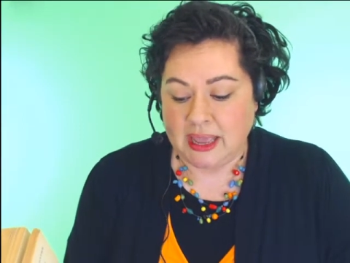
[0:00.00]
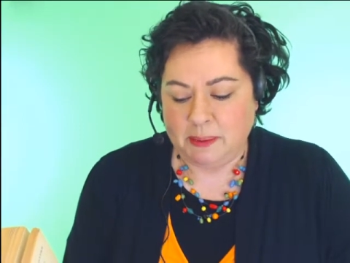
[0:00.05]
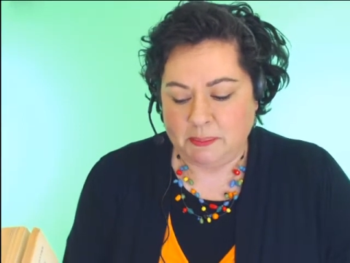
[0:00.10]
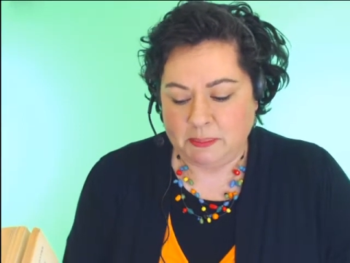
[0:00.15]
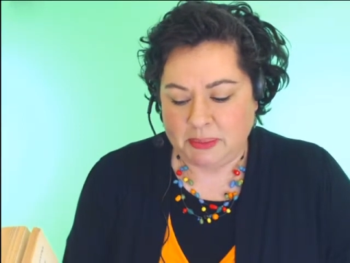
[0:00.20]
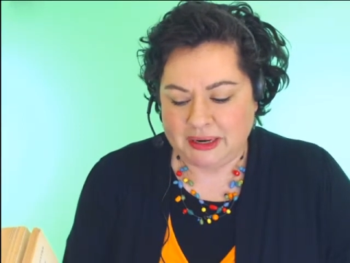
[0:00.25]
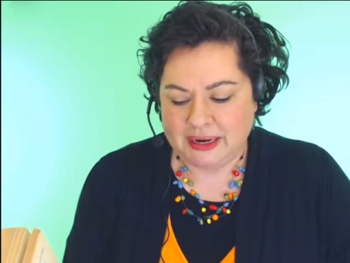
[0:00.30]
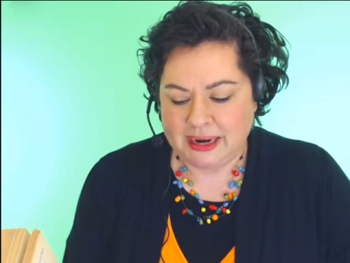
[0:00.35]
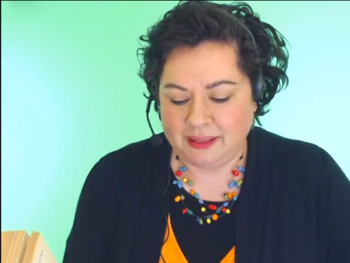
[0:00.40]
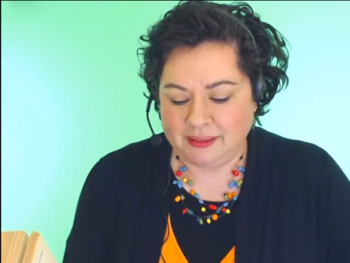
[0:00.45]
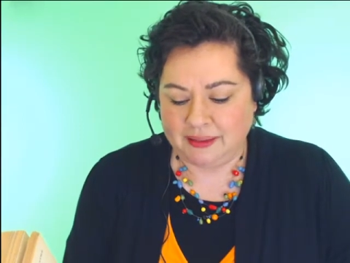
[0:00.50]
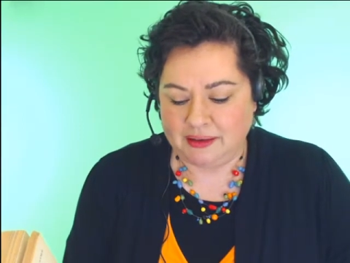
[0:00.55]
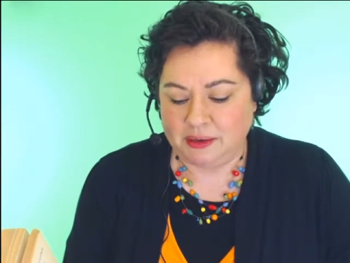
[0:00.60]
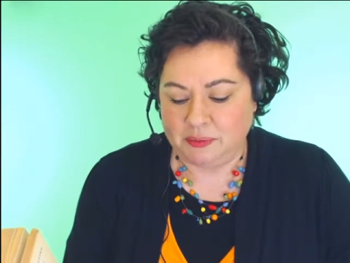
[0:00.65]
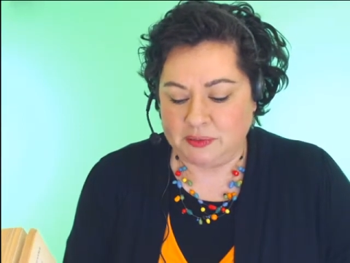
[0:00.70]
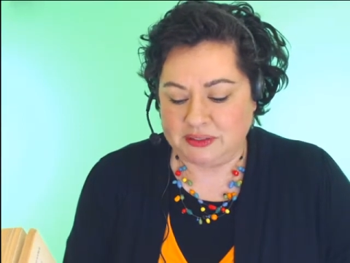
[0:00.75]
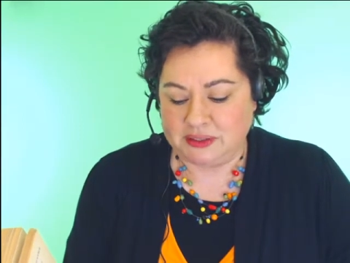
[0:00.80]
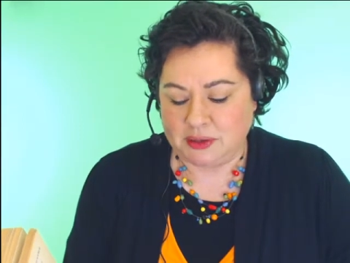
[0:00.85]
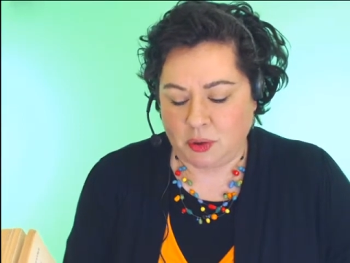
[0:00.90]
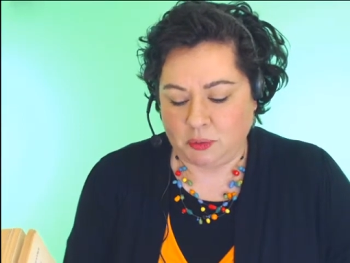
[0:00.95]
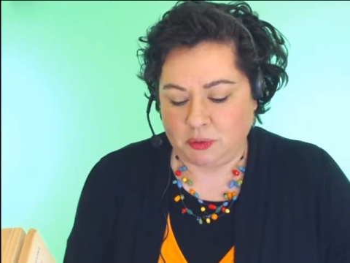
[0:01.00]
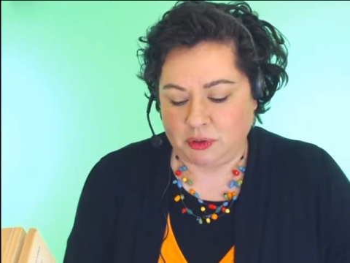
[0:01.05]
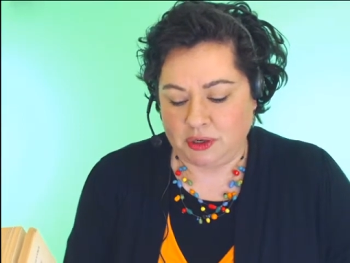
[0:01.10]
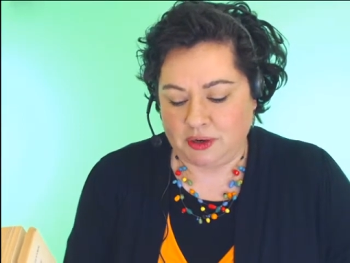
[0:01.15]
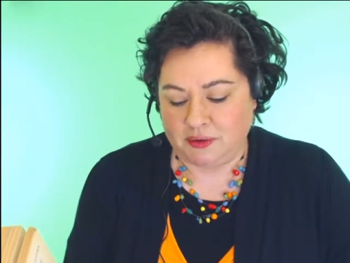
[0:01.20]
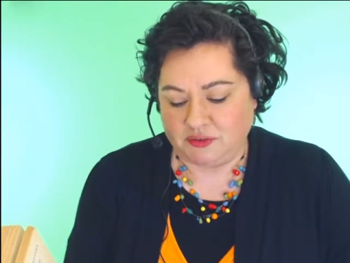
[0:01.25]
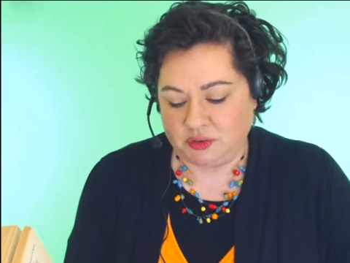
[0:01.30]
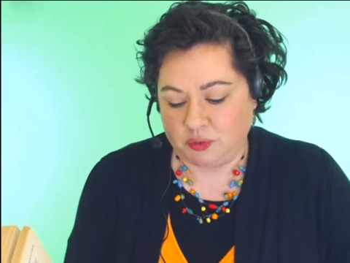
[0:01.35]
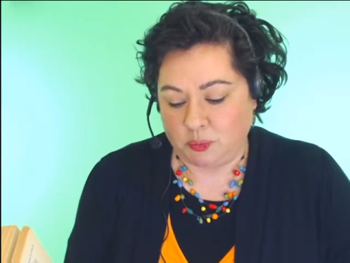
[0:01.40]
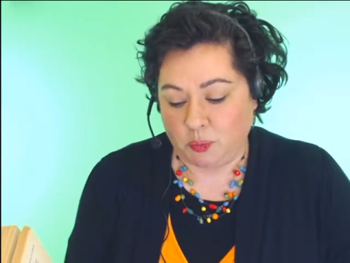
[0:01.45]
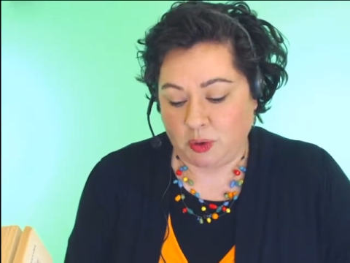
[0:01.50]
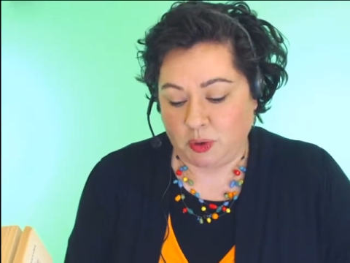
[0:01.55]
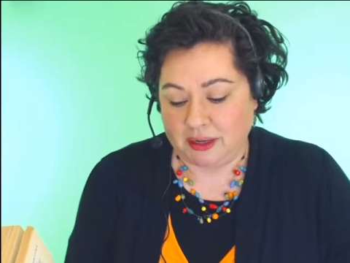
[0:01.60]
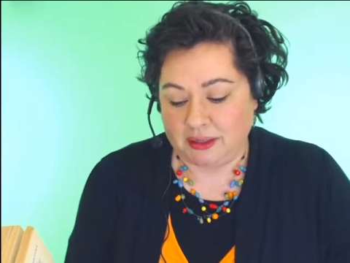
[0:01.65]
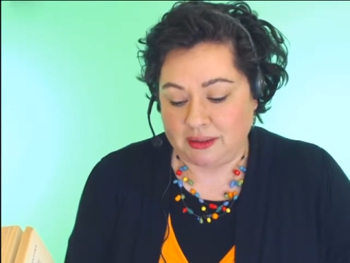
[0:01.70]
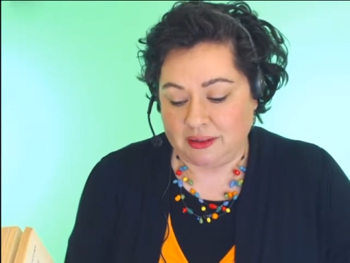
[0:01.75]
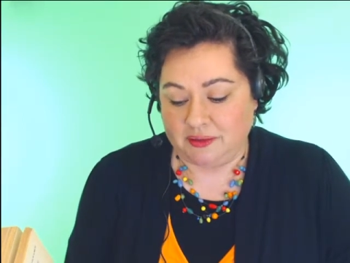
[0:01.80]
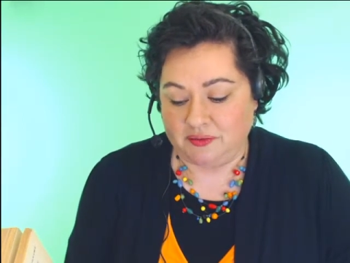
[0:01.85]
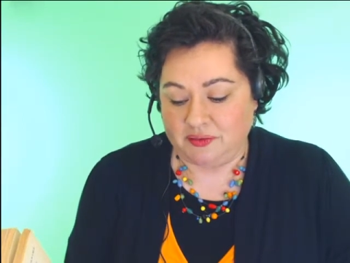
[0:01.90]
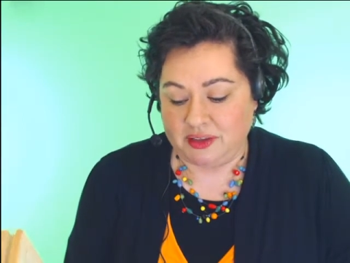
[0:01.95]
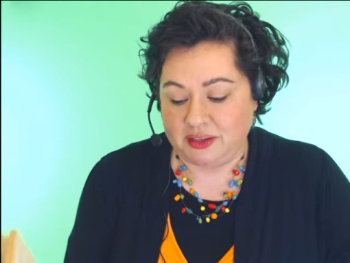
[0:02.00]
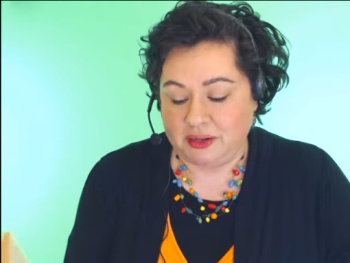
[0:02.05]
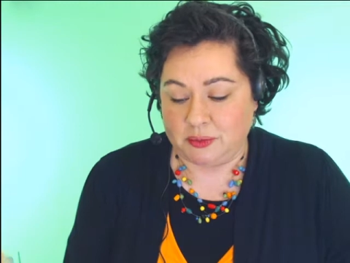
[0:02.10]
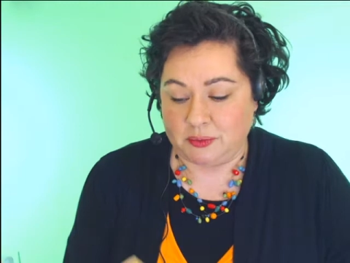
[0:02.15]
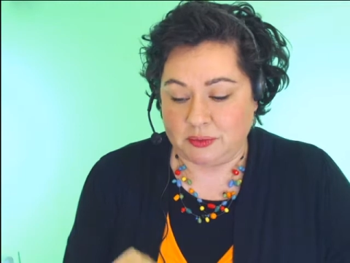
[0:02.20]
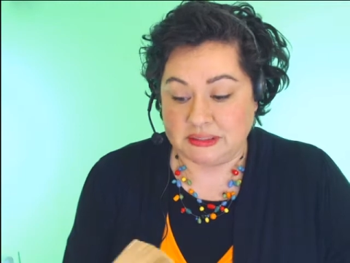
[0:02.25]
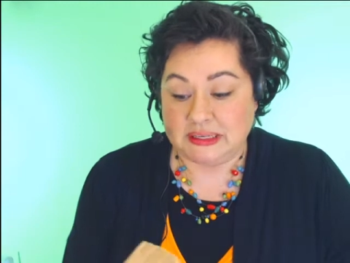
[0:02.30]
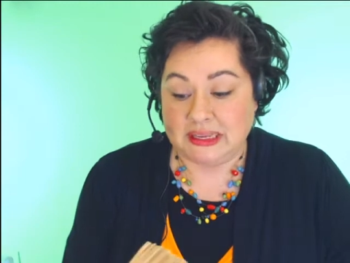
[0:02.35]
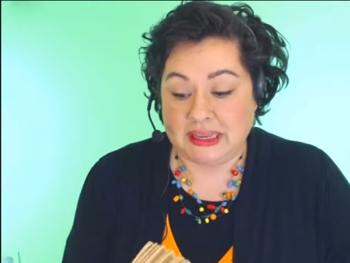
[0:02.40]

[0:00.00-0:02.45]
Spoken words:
but now that he was old enough to work in the fields,